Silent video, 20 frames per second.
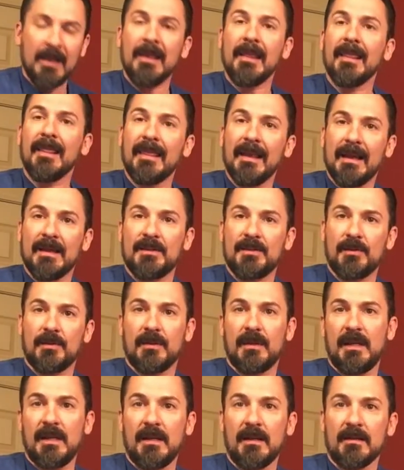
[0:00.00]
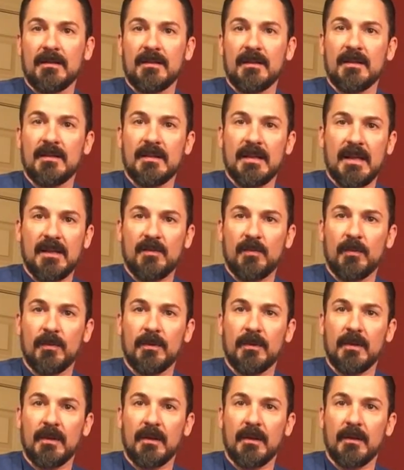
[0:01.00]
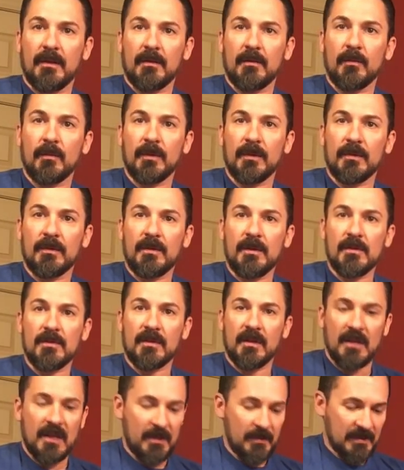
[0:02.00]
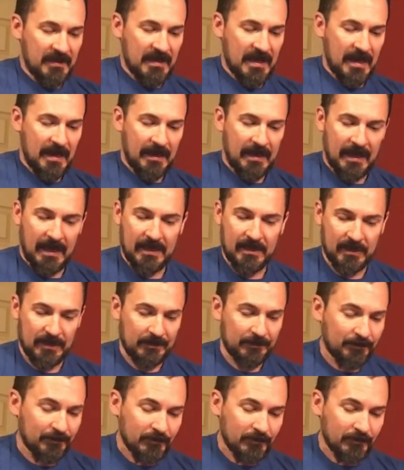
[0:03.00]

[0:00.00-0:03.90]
That's your key to success with using a hemostatic agent.